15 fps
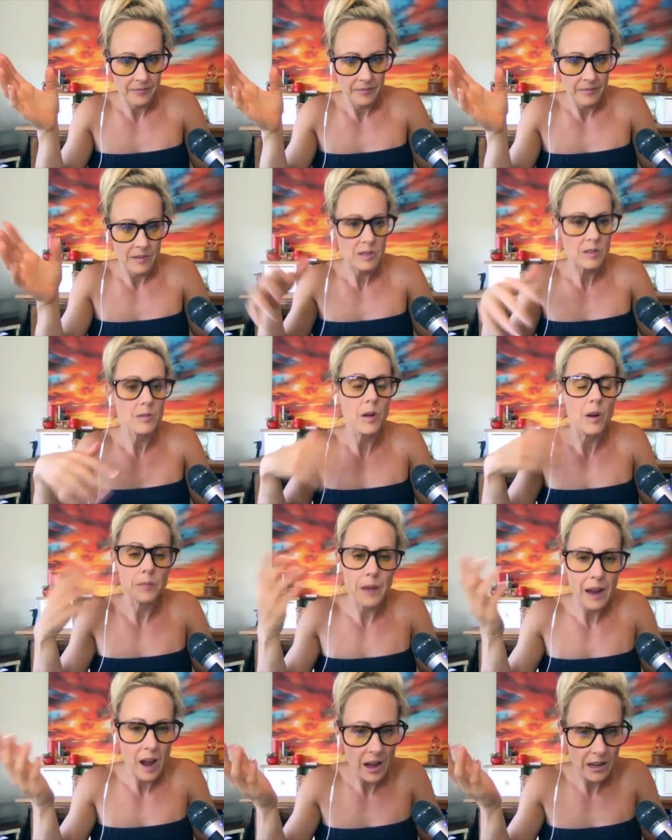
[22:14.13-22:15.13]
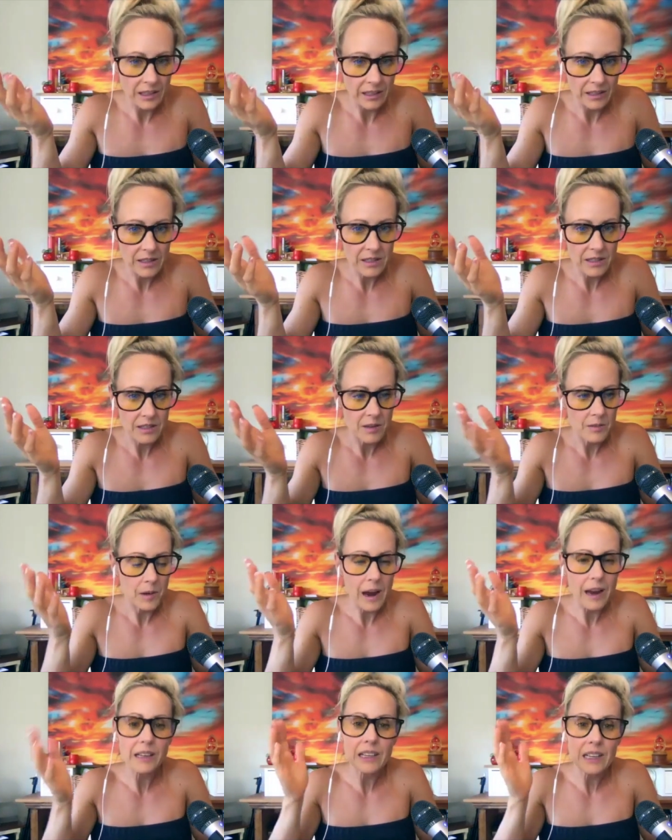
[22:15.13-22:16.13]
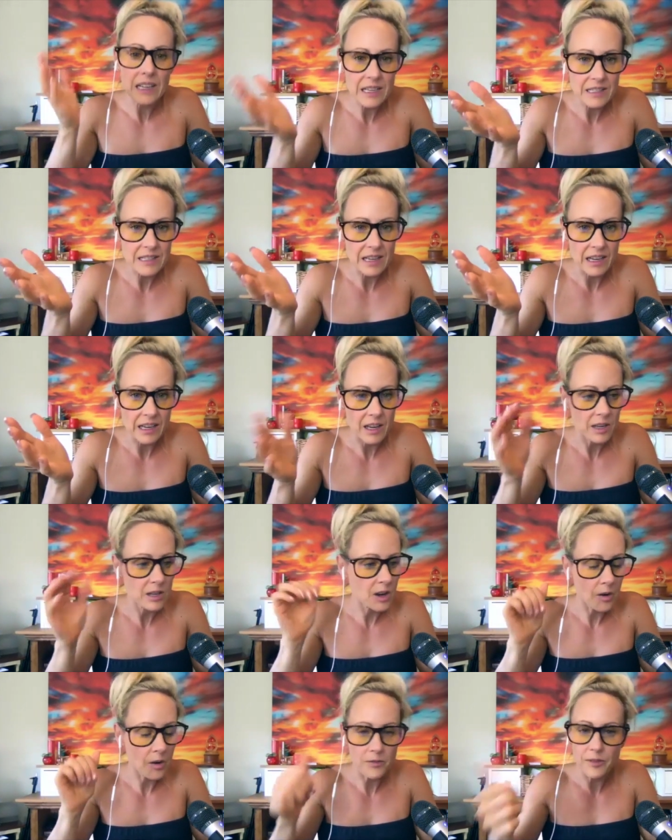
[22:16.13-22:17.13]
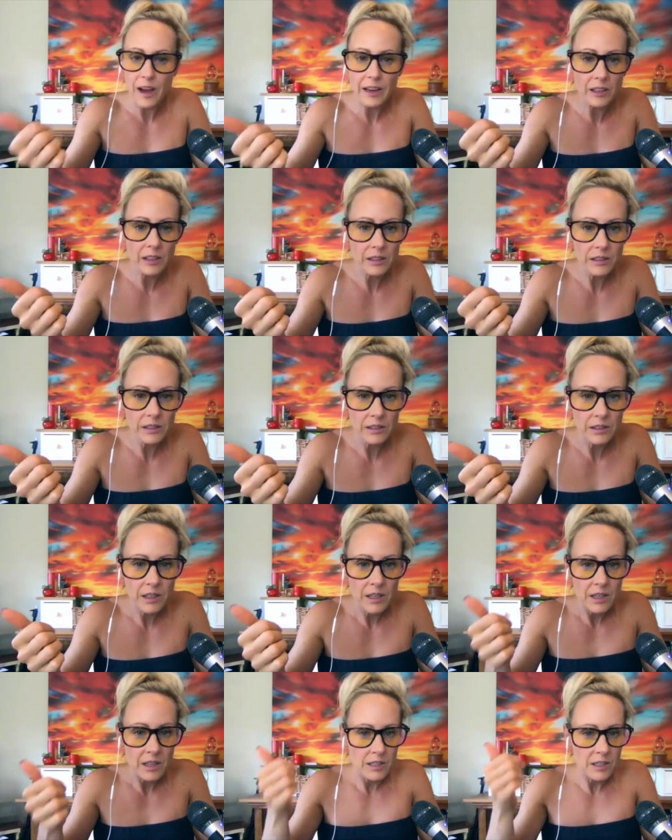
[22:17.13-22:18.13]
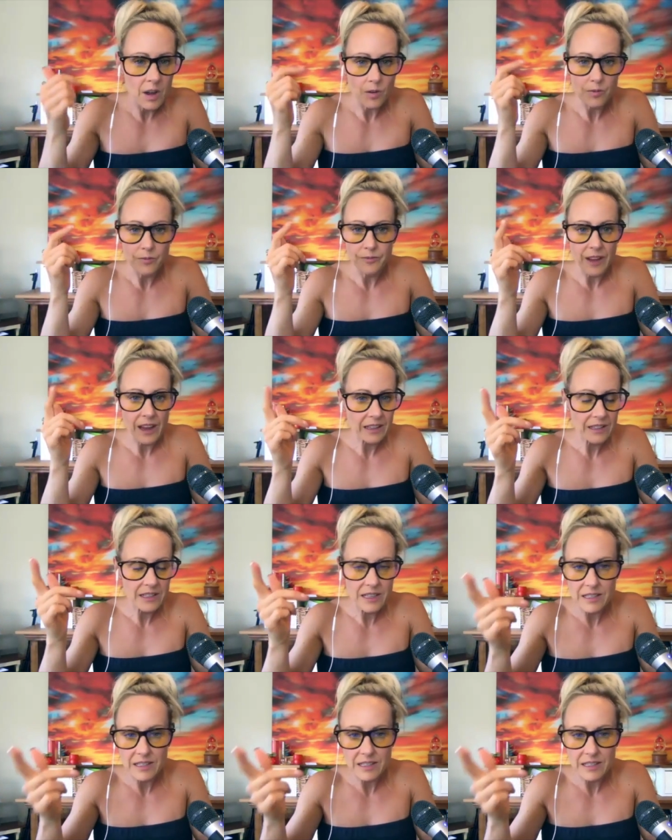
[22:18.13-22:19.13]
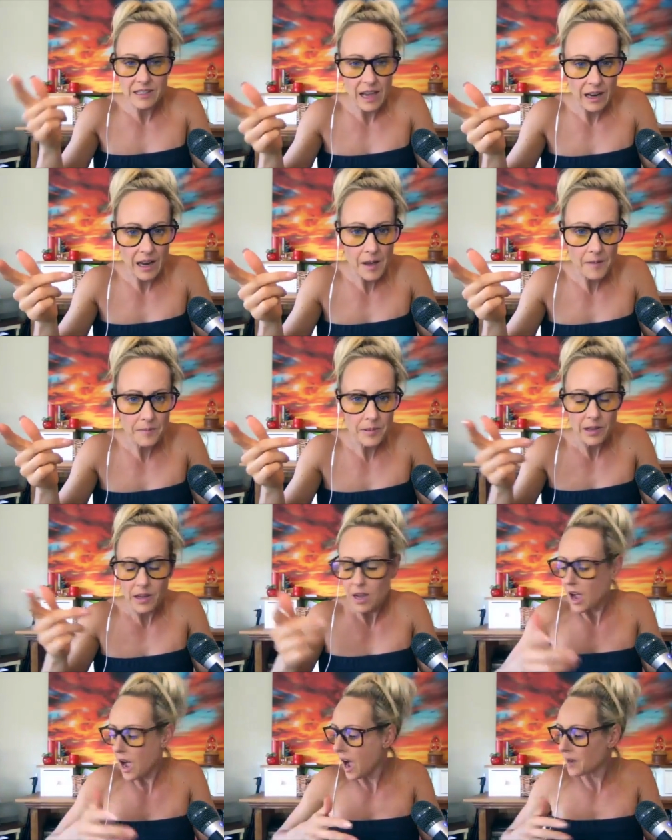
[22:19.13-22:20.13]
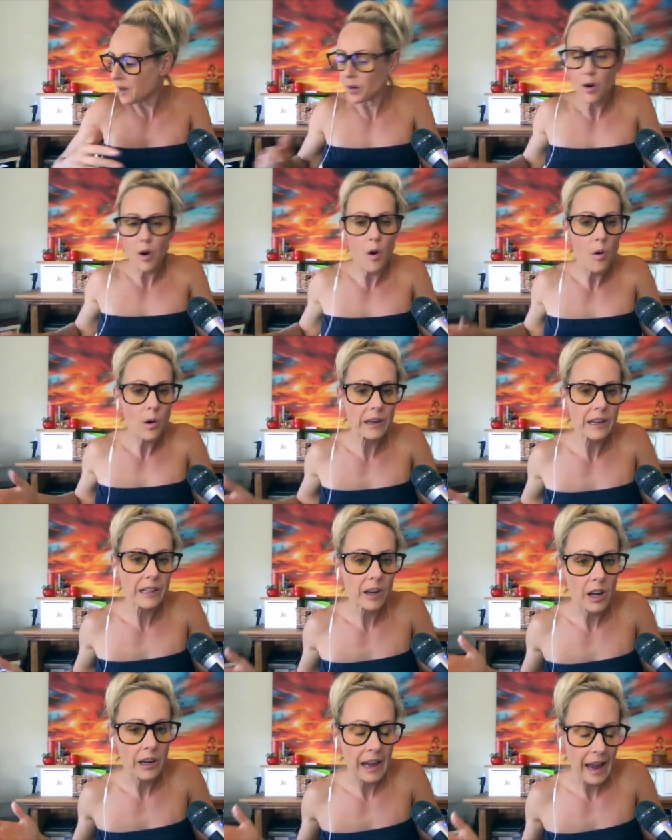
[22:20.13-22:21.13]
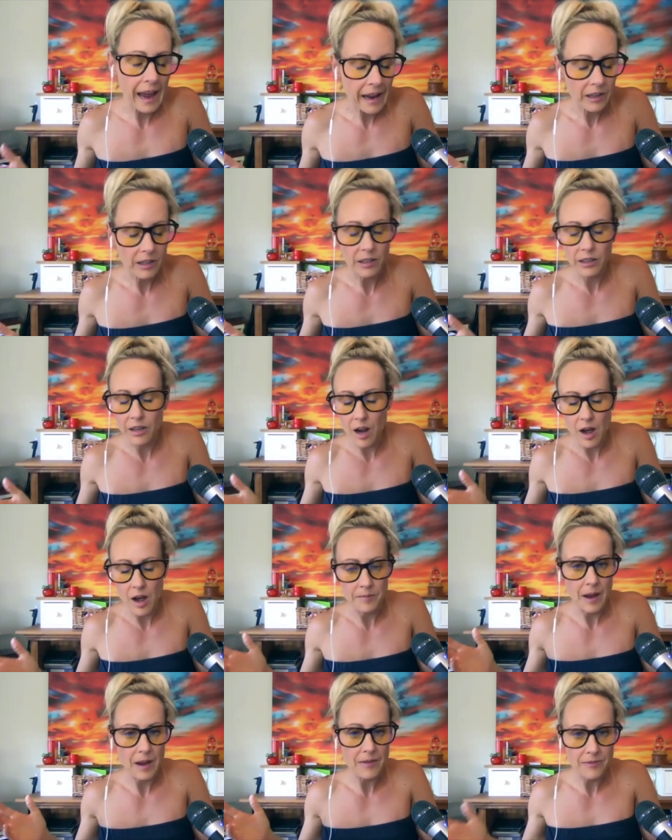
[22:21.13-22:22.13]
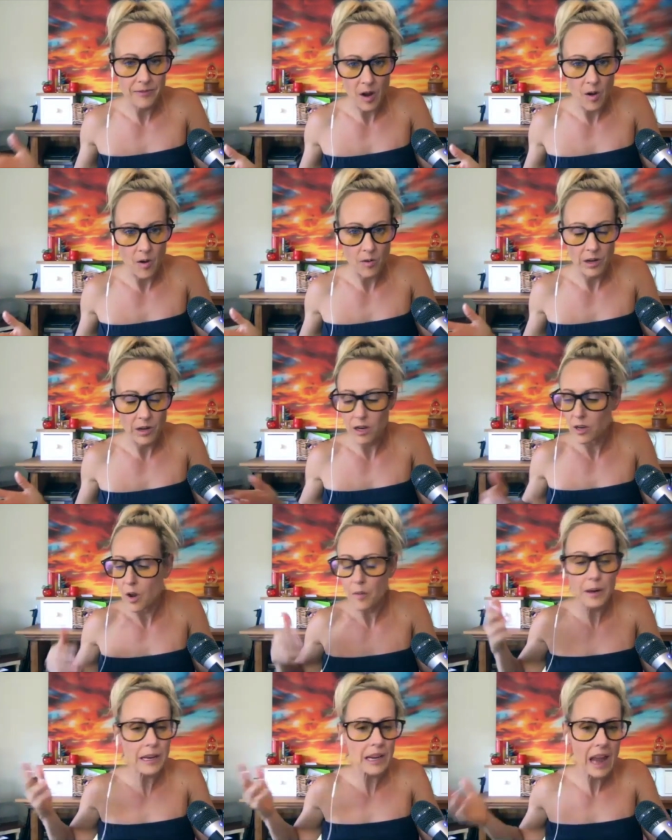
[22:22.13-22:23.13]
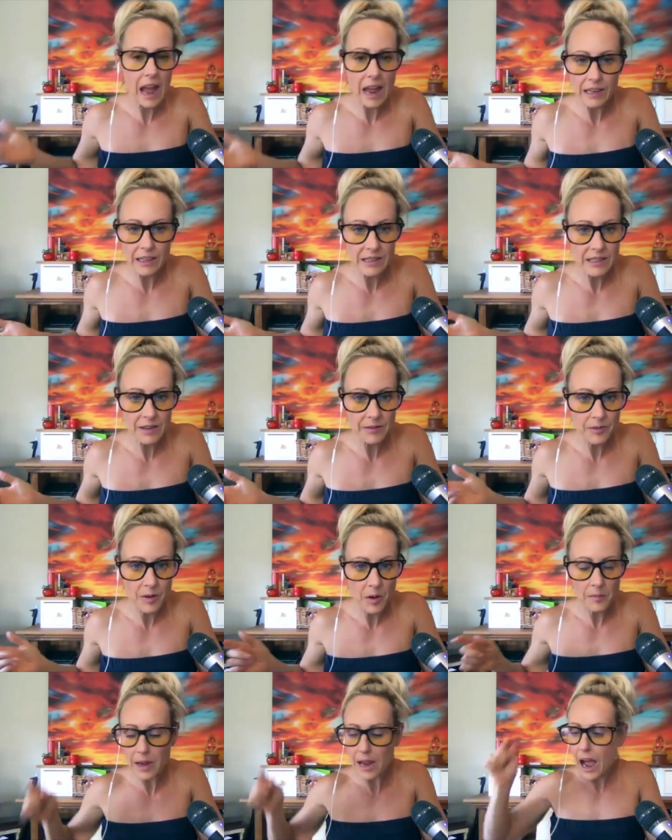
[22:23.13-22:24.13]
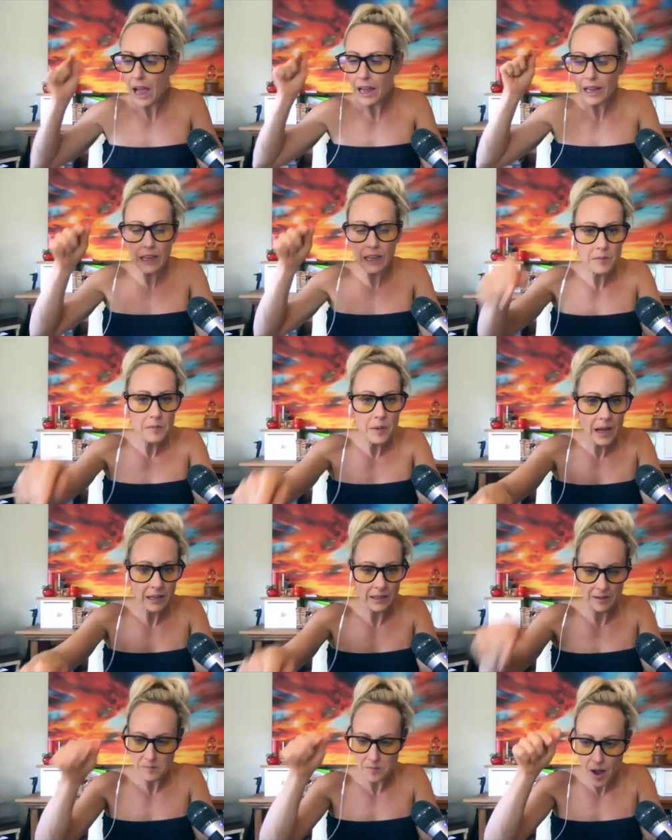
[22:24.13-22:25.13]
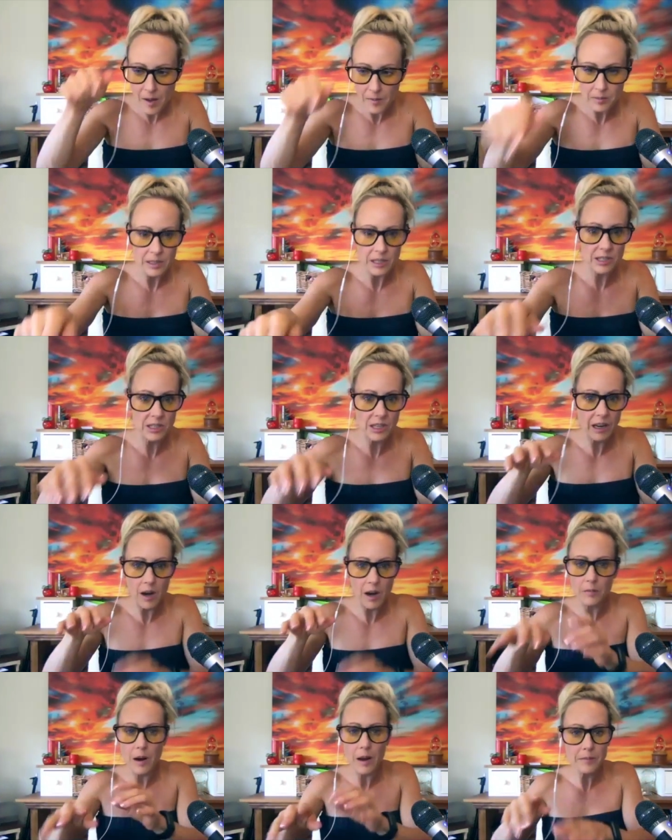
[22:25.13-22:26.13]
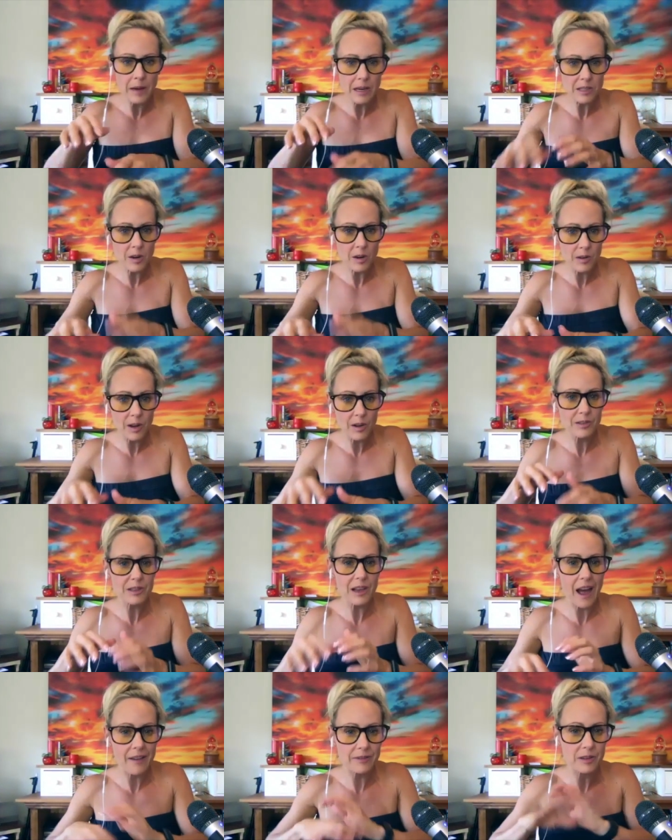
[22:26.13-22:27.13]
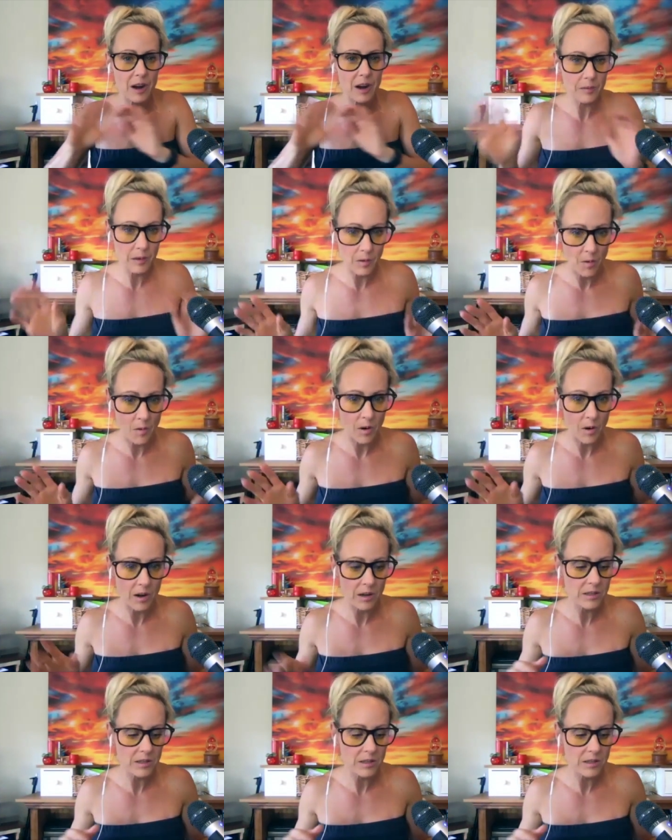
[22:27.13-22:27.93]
It's grown my audience, right? Easy. No funnel, no fancy setup. I record it on Anchor on my phone. Nobody edits it for me. I hit a button, publish. Like I write my show notes after I record.